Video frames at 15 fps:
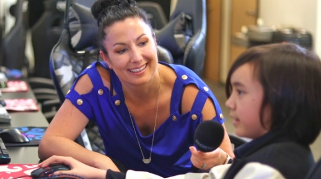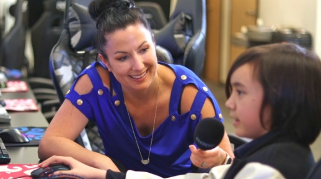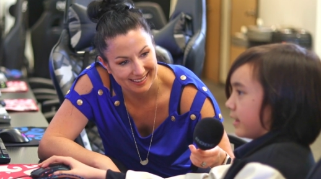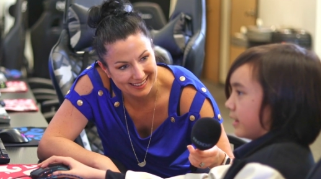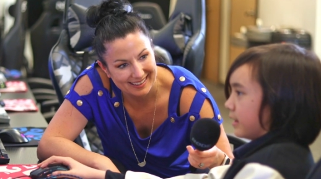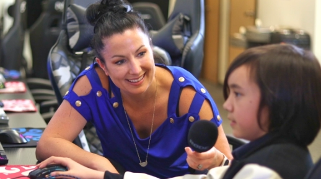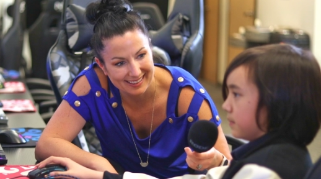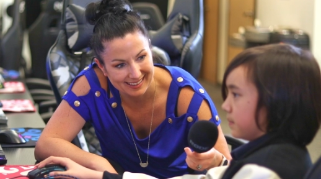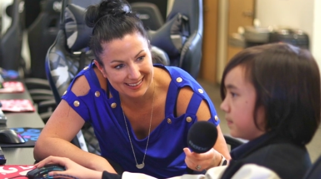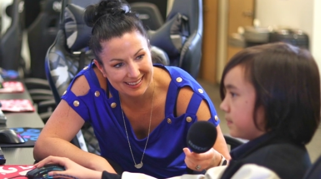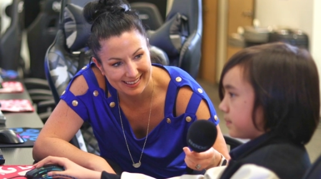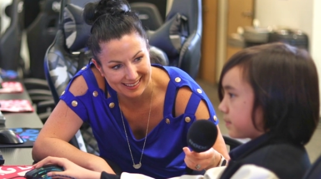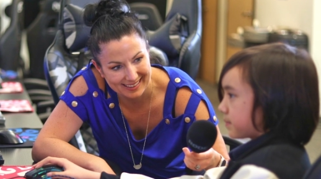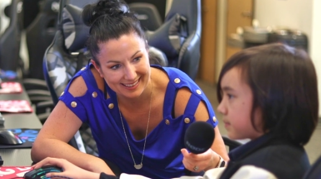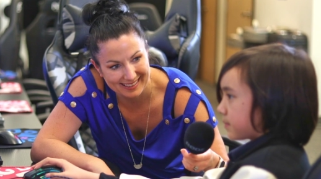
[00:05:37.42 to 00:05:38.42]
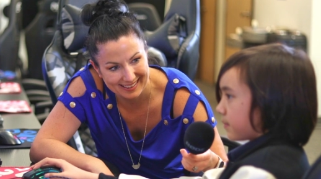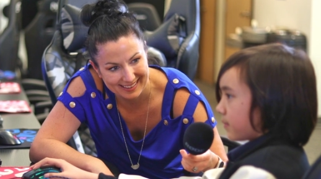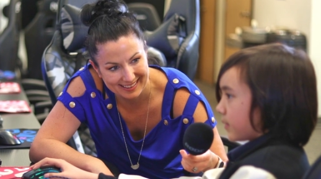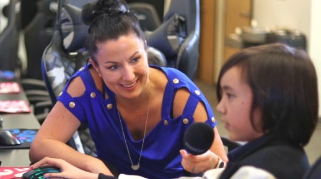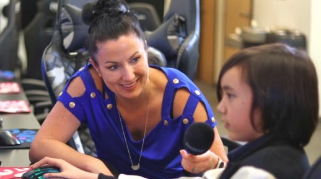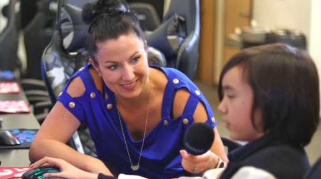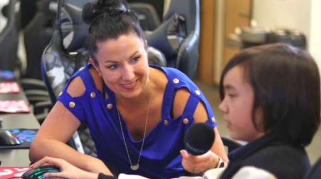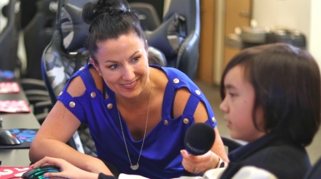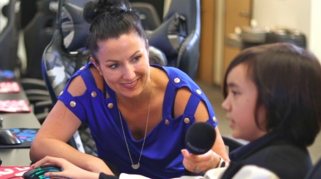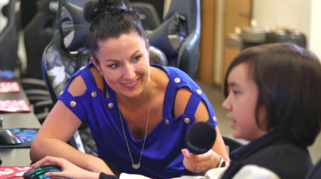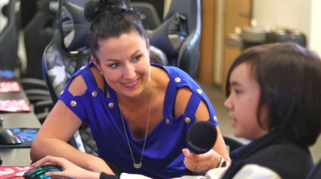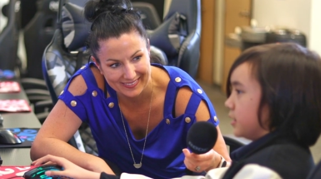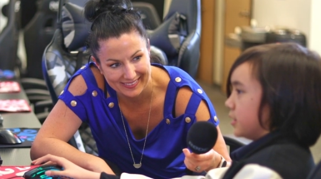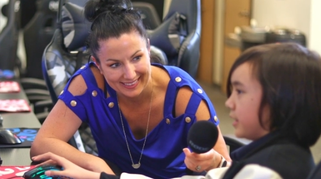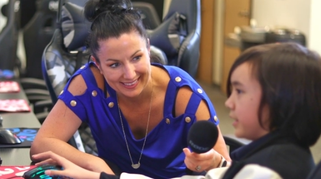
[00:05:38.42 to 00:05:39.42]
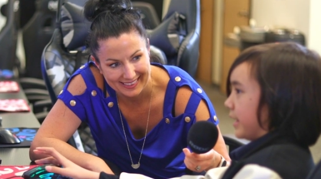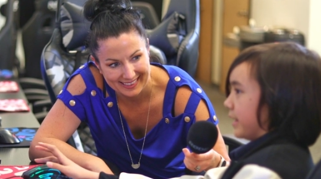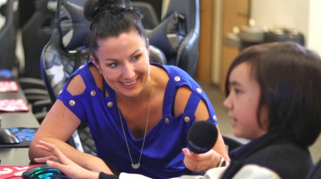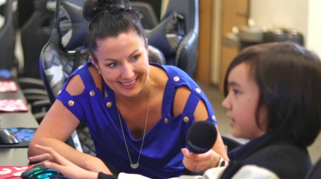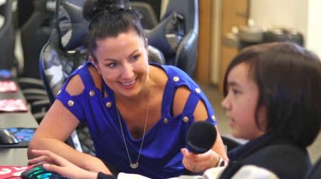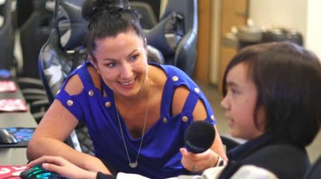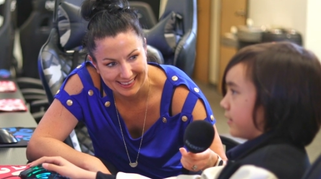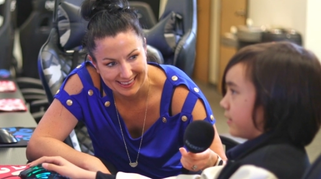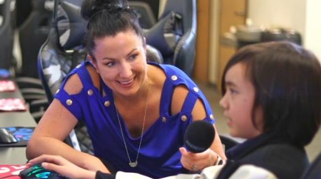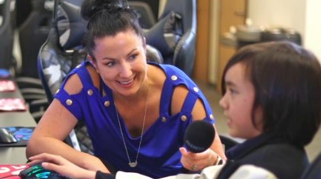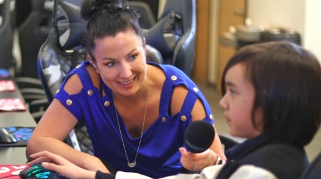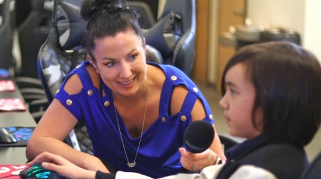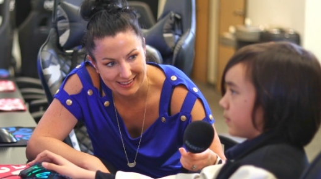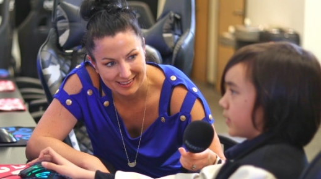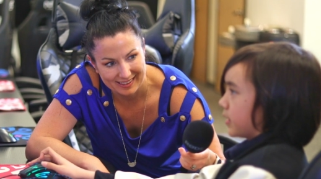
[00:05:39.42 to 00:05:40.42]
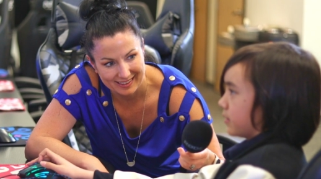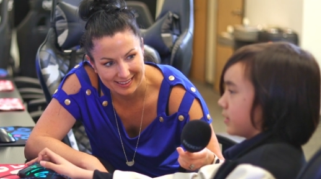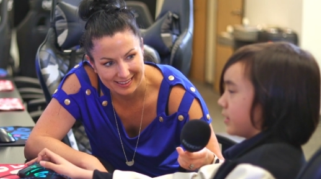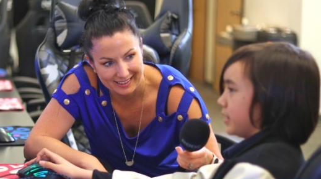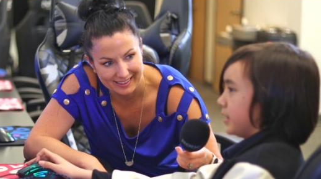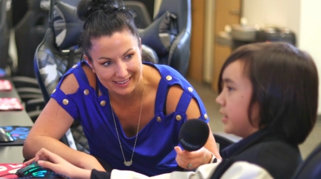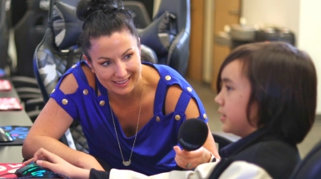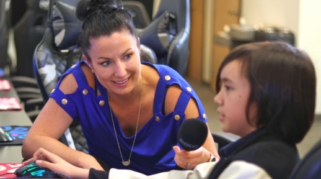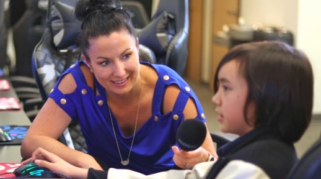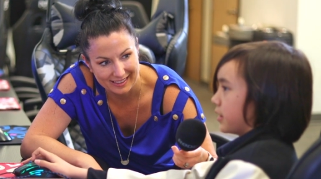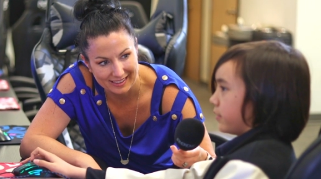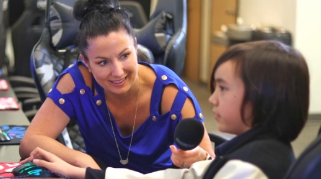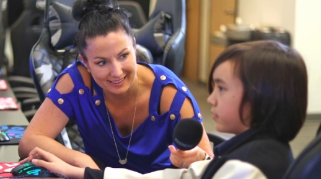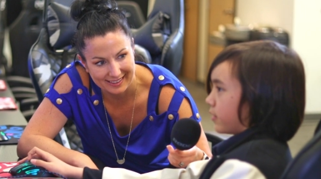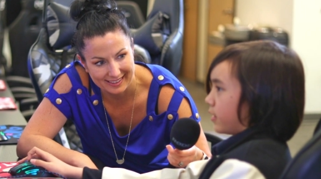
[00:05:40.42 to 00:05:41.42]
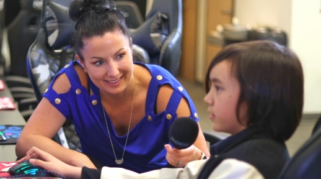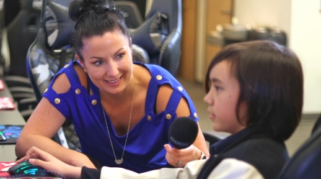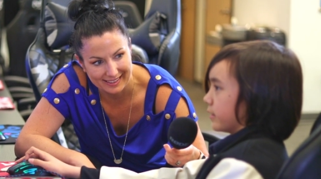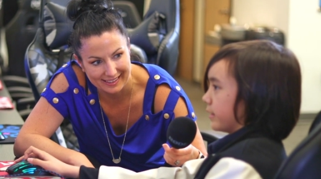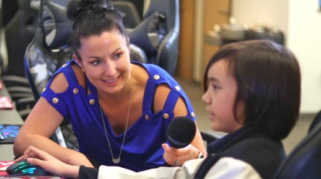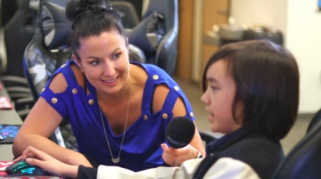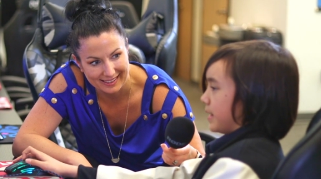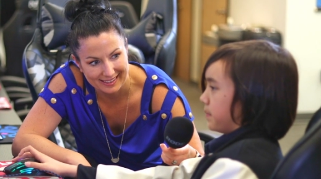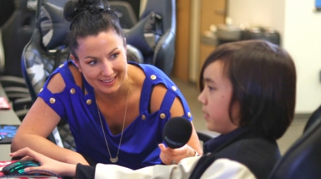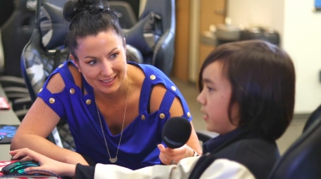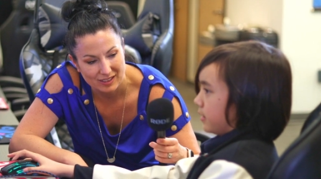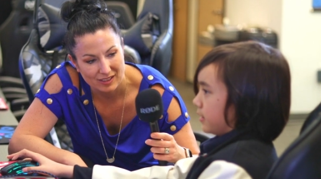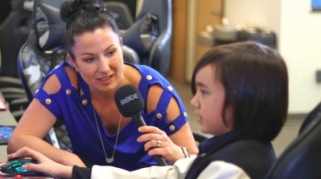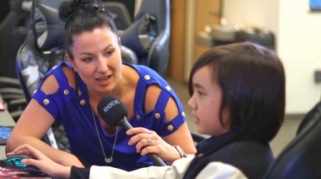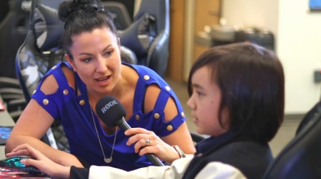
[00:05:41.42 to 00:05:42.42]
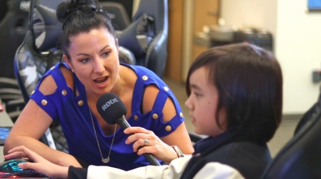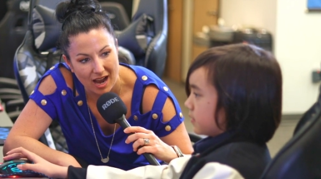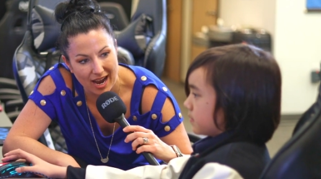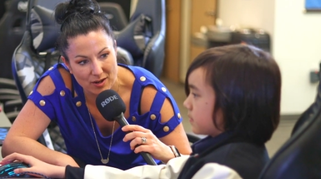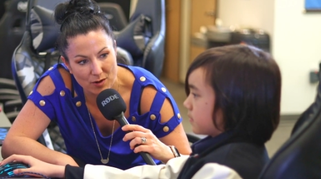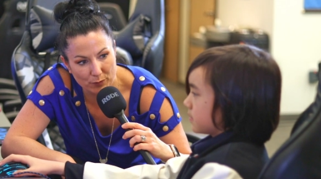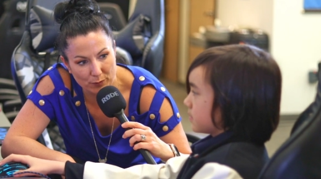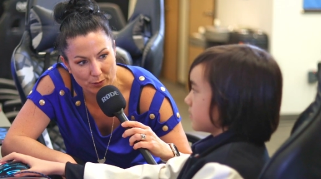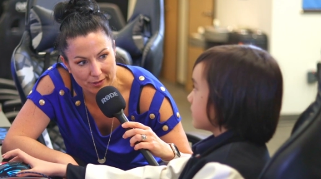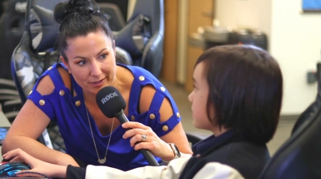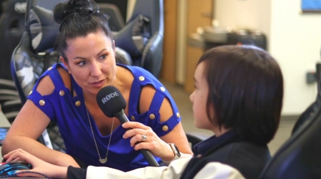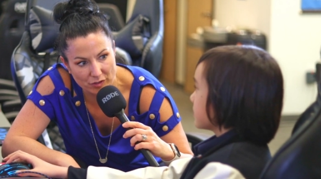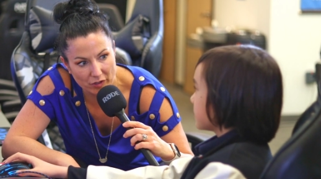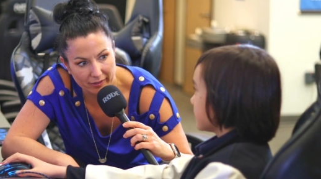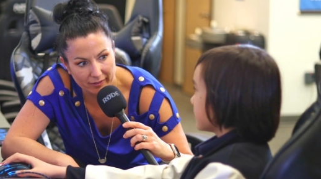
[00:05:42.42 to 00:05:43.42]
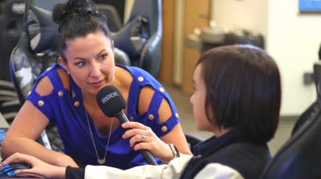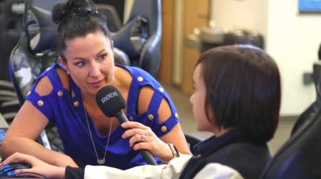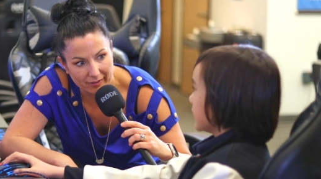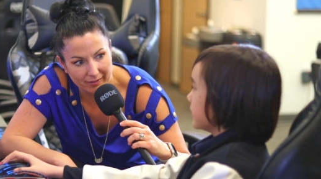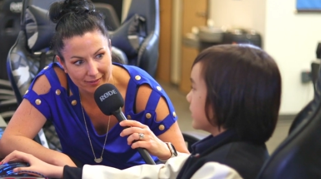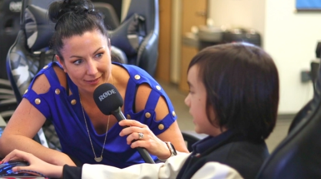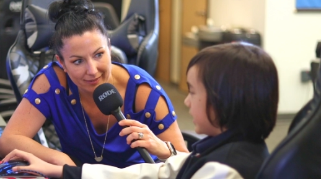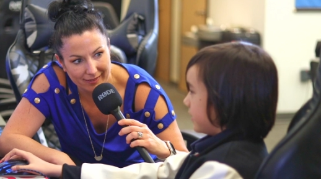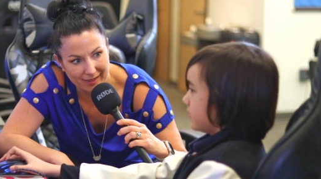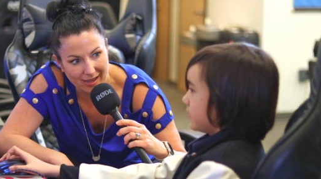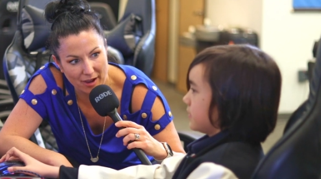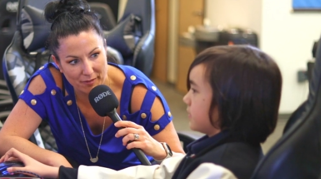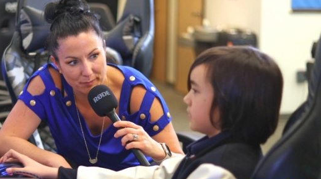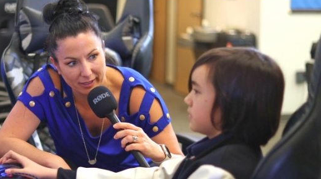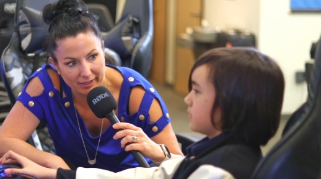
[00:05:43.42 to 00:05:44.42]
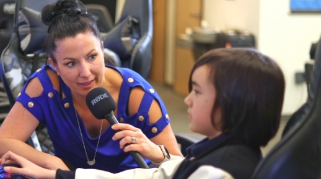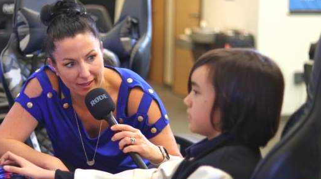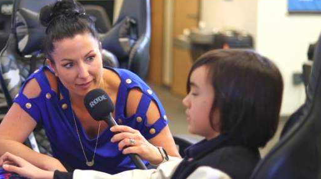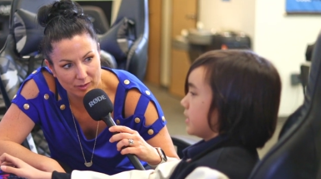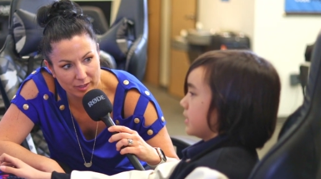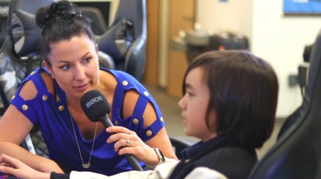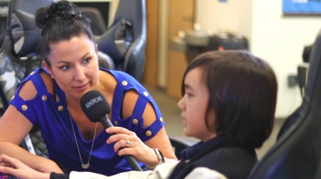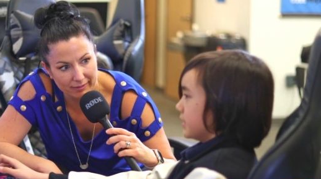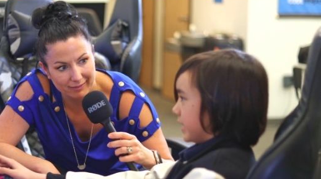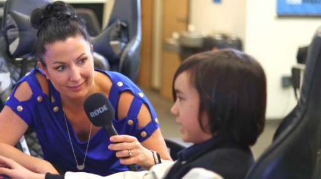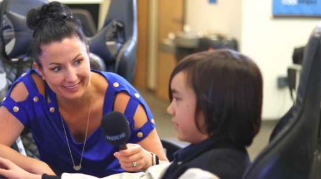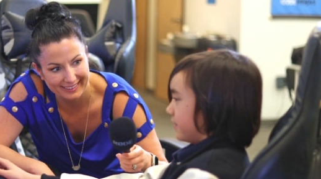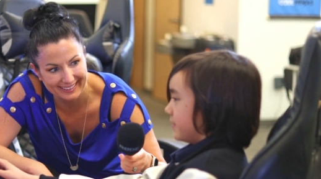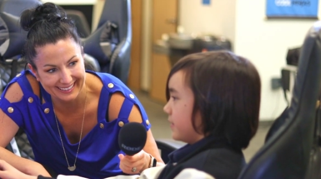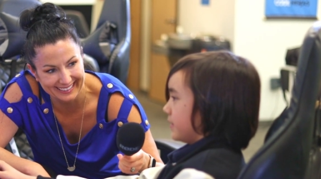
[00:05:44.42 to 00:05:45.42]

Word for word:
Speaker 1: and then Fruit Ninja, and like I'm currently teaching a Frogger game.
Speaker 2: I know Fruit Ninja. Yeah. I've played that. Yeah.